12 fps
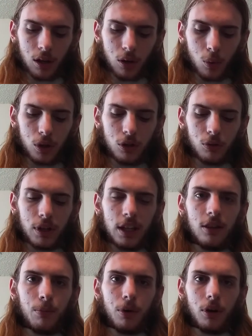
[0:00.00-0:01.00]
When you
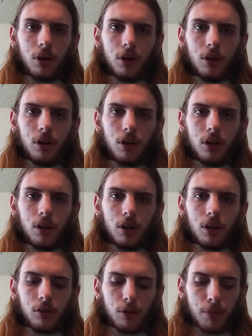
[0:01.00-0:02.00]
read the book,
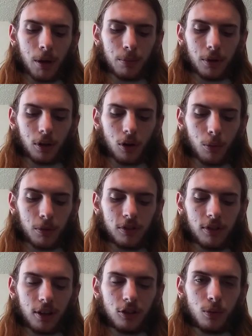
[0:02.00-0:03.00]
remember
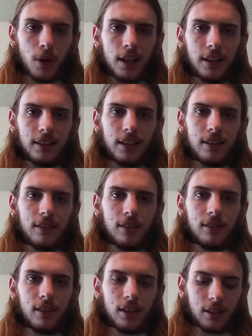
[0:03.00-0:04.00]
homosexuality is a
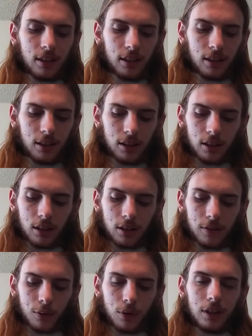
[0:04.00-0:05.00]
sin,
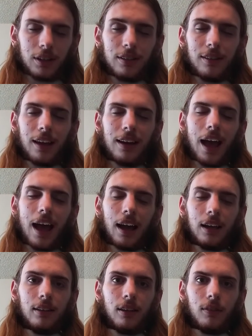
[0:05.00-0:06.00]
for it is an
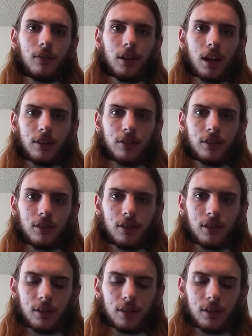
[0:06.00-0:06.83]
act of lust.